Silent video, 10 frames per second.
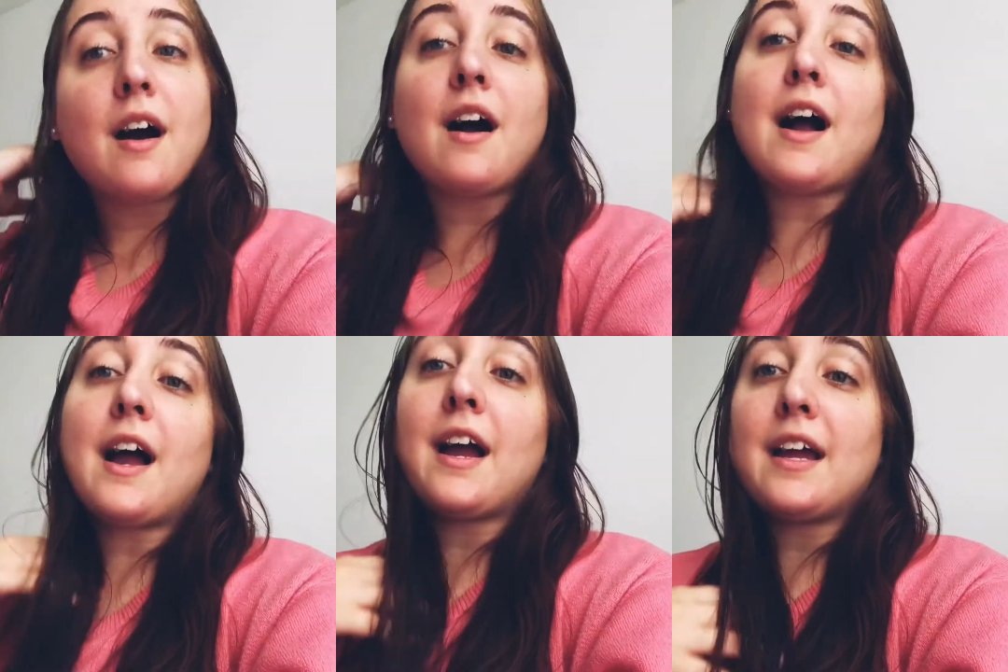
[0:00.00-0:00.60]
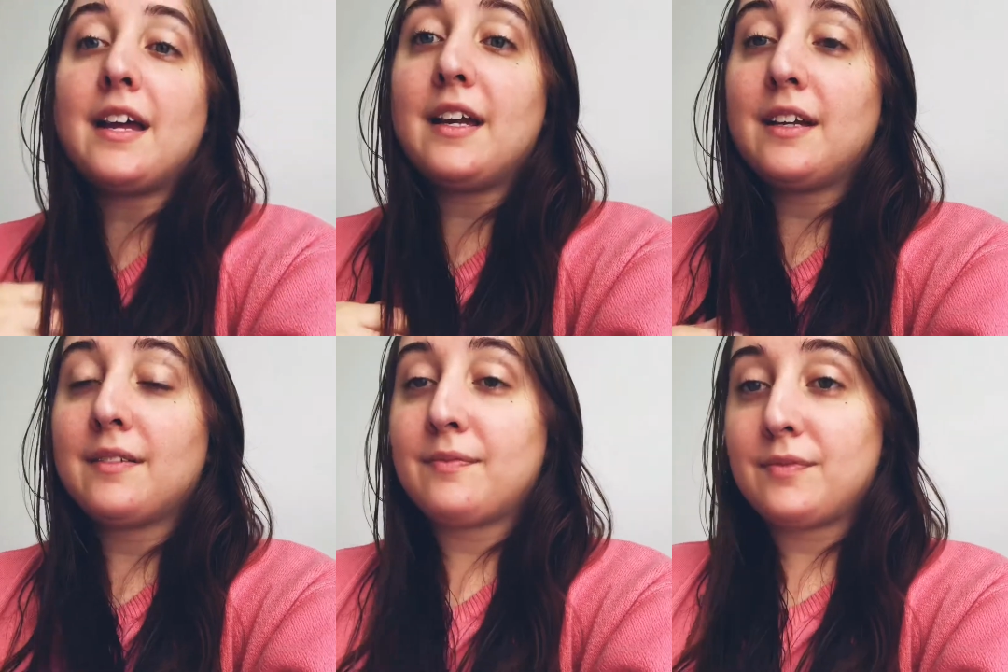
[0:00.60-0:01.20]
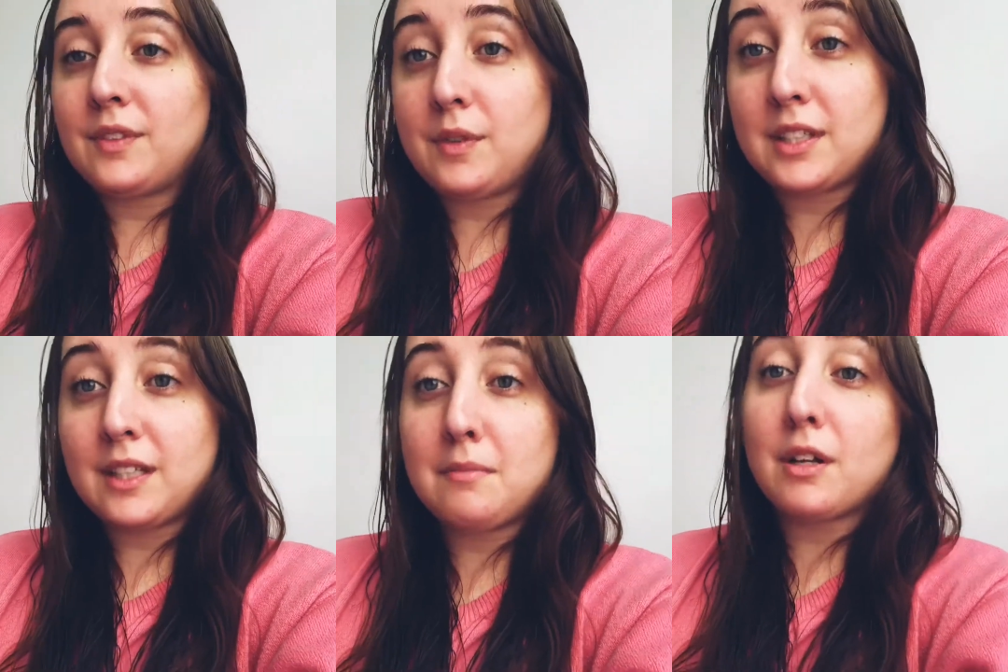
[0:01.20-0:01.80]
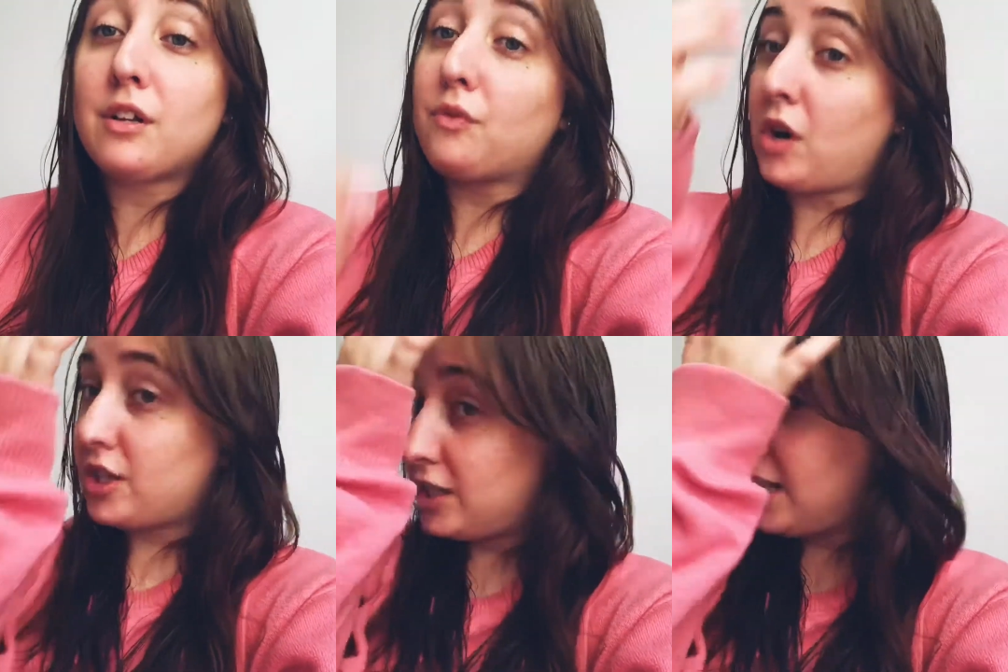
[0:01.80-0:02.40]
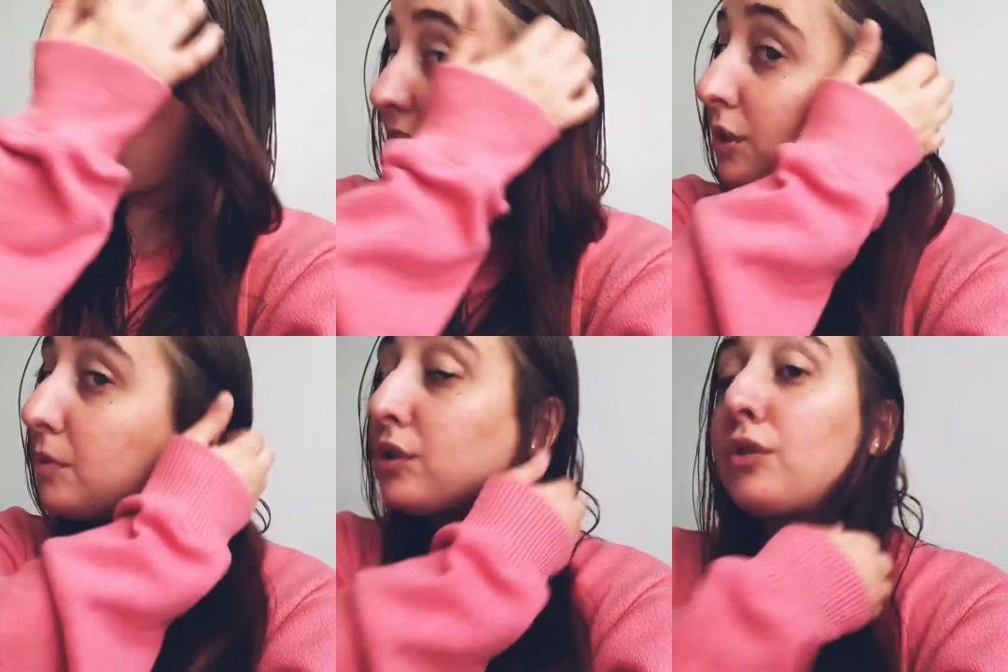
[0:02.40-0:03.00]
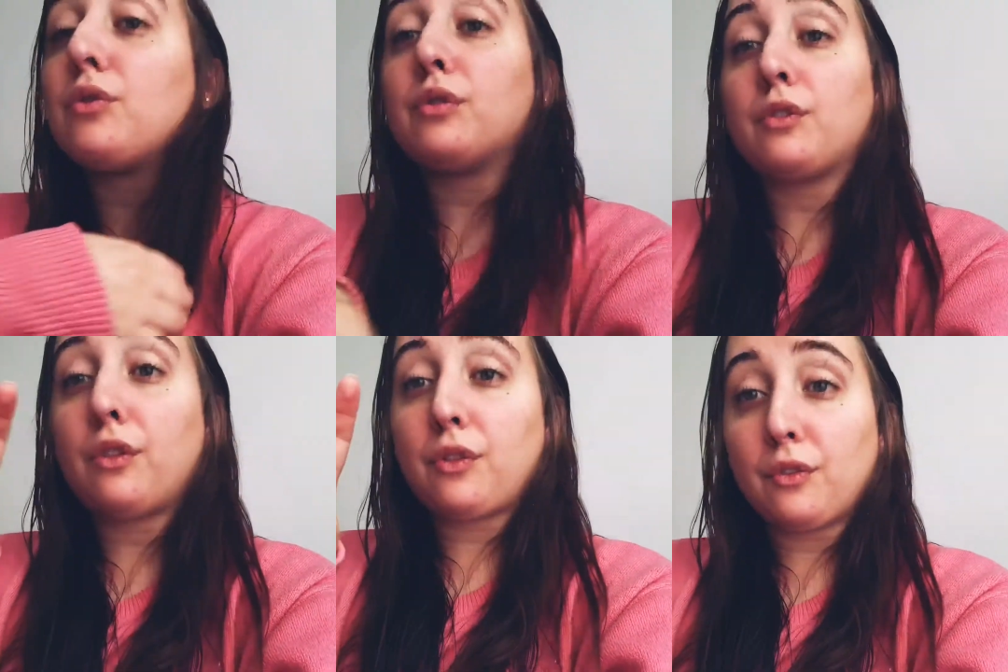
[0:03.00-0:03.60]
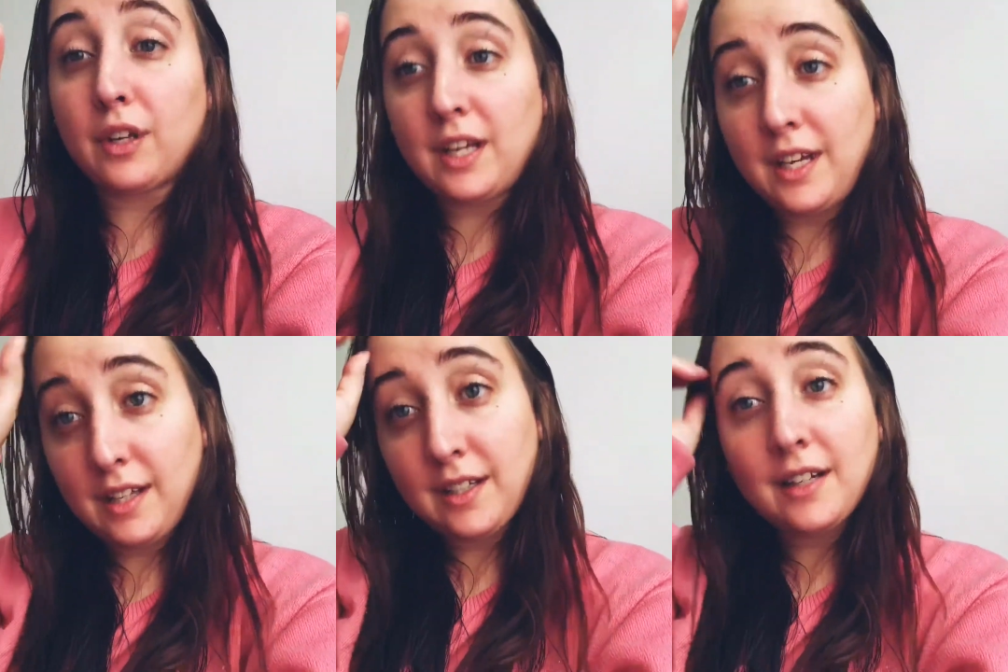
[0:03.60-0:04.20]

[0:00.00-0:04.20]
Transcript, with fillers: I was in the middle of watching High School Musical 3.